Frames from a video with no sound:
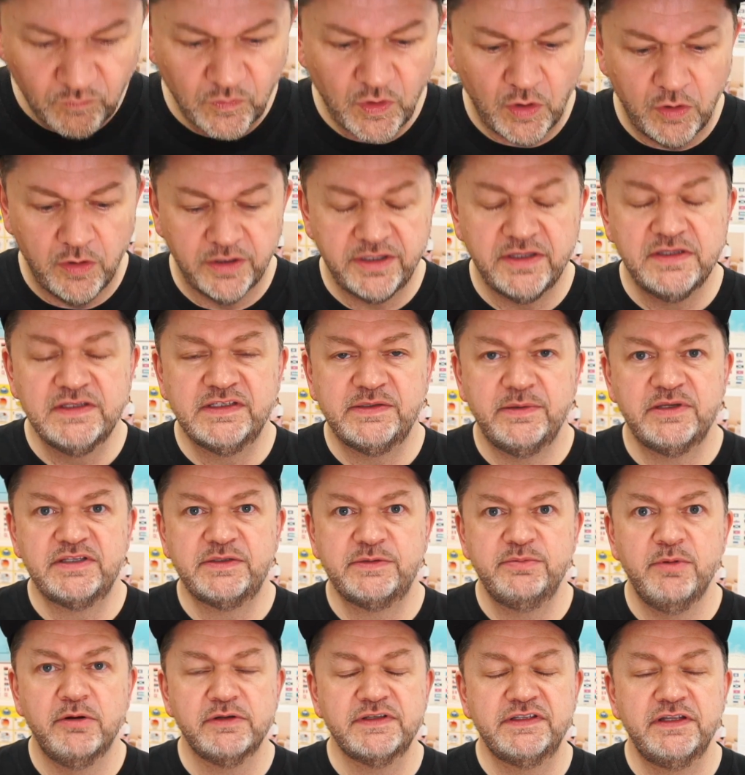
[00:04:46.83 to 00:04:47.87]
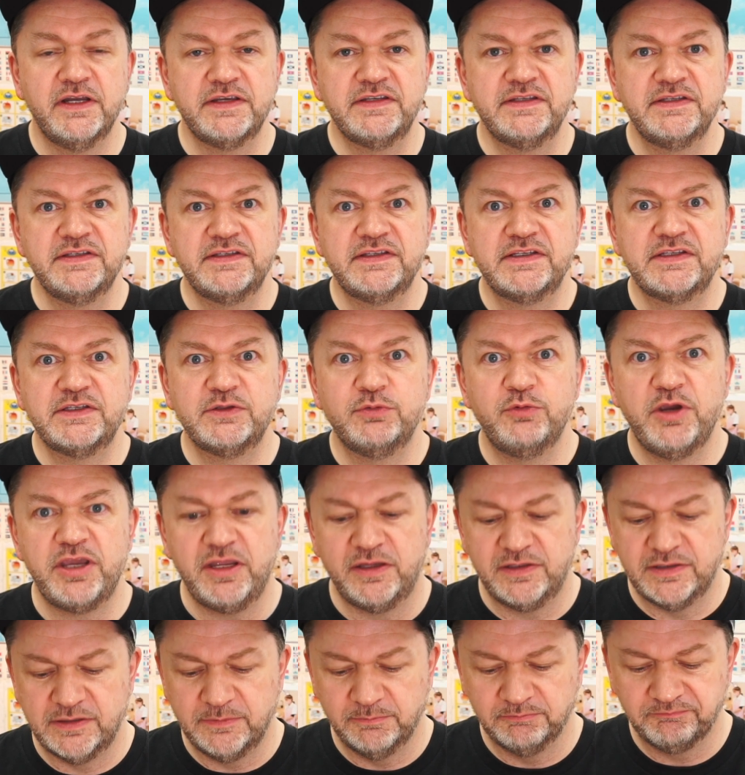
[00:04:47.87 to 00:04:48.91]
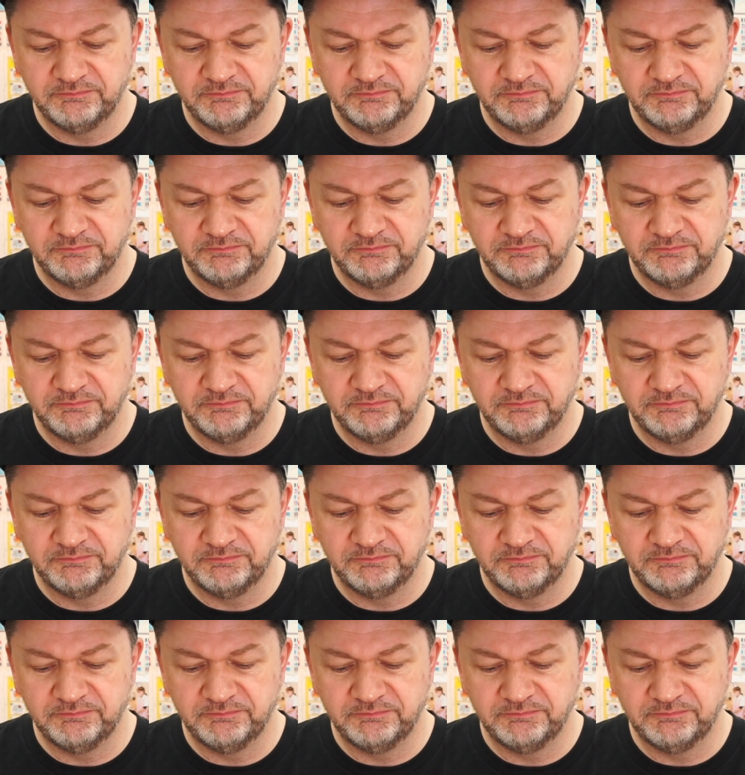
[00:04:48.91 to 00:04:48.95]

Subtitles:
Oh, I can see it smells nice and sweet.